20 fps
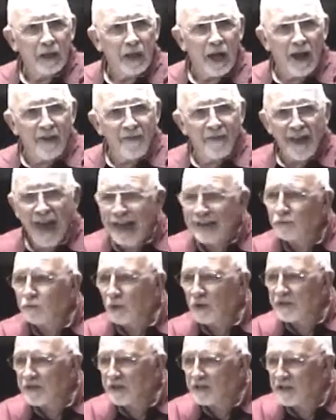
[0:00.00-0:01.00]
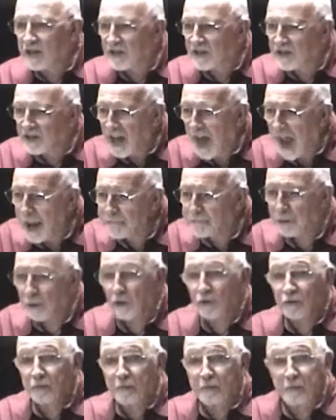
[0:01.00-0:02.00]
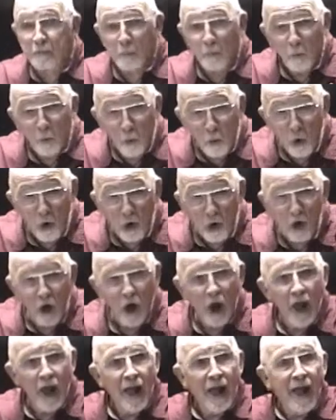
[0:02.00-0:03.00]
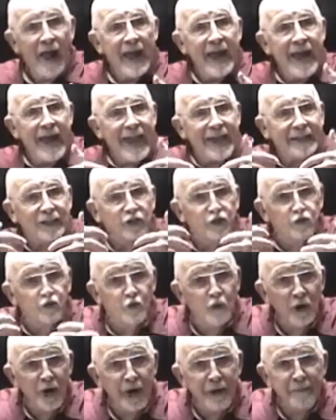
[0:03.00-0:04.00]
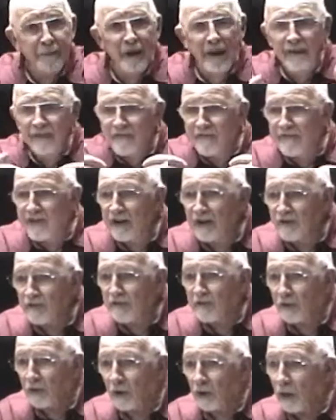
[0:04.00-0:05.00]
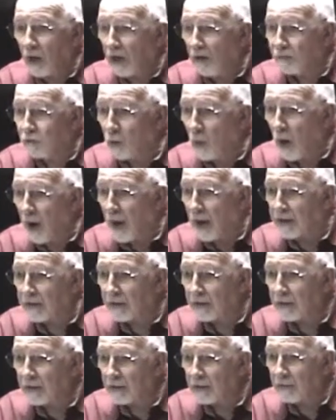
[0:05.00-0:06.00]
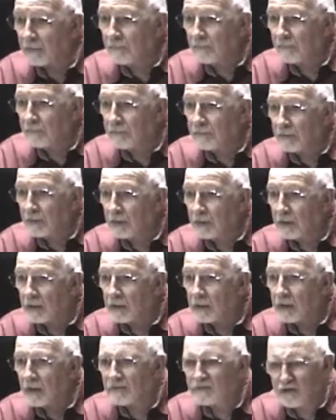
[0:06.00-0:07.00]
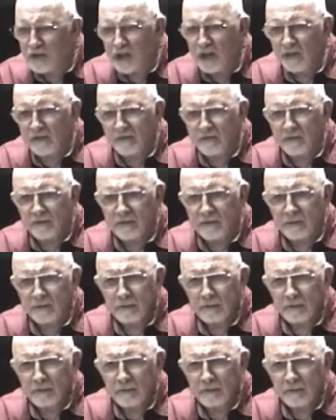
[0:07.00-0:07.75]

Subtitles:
And that's what the disciples were, extremely fearful of what? Of Jesus.